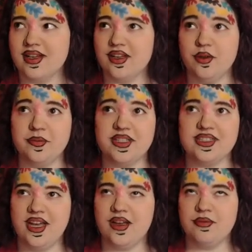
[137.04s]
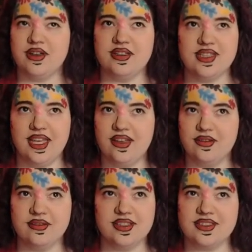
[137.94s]
I hoped that time would
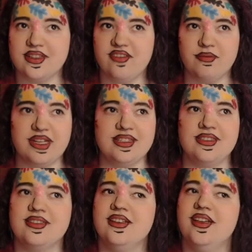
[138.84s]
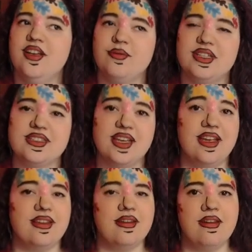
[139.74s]
untangle this love mess because I
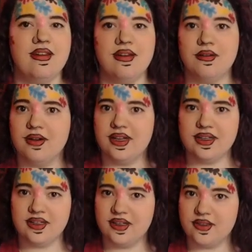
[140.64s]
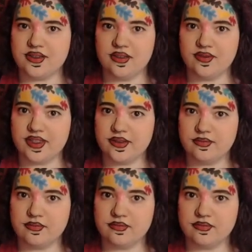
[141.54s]
had no idea how to solve it.